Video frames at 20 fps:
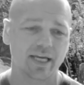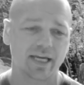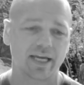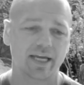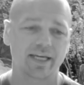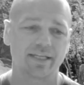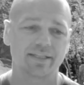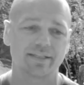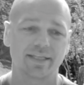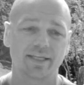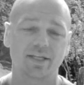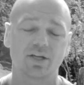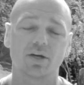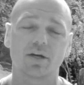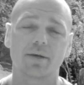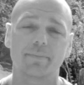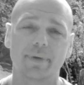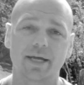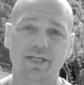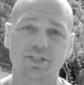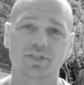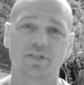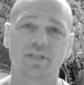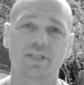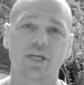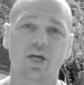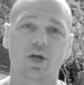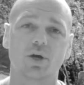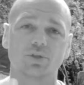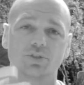and then I imagine
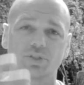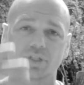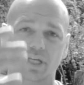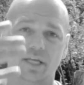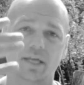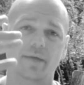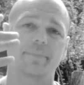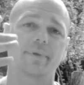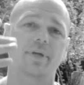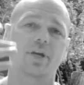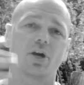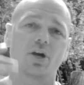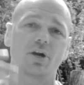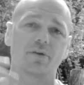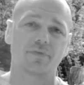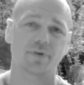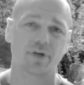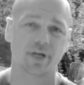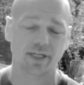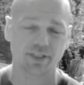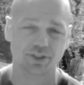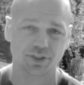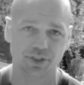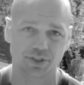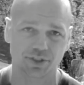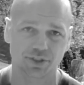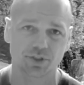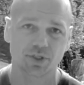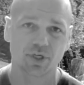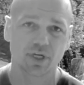the ocean coming over and
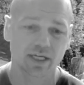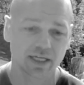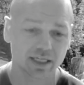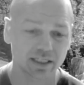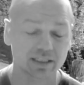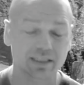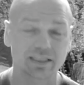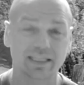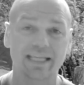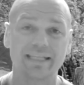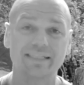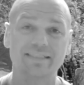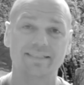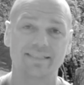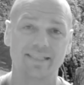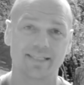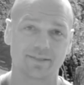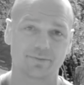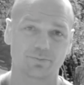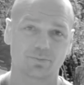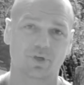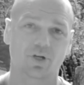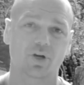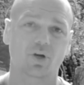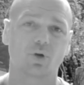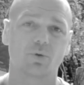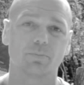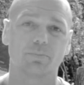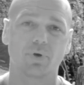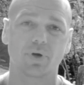just cleansing my
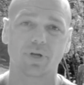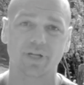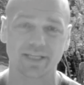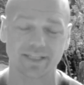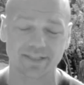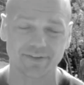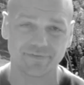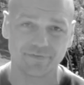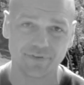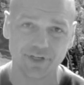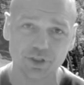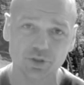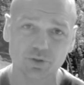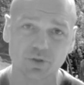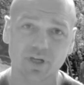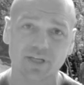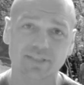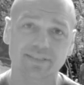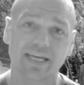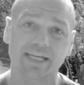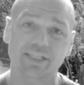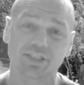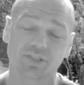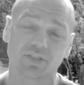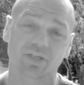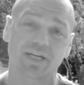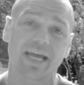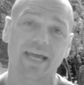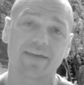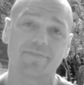whole body. And the
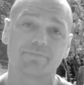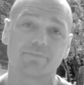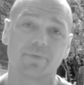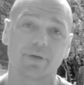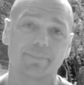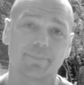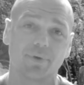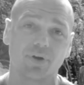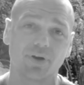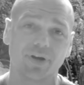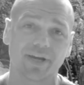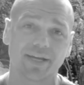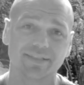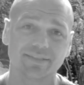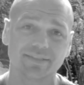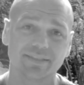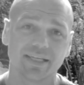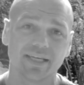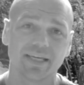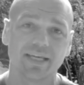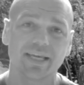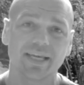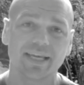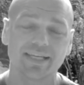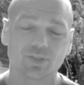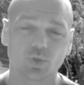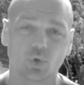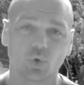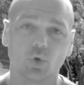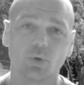visualization that I have in my mind
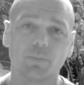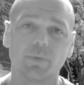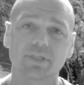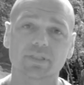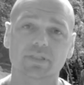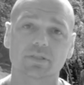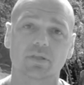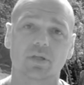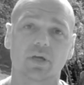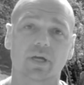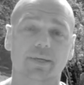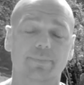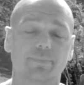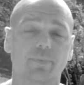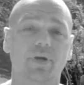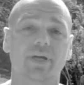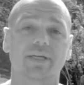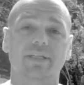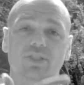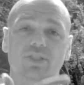is almost like my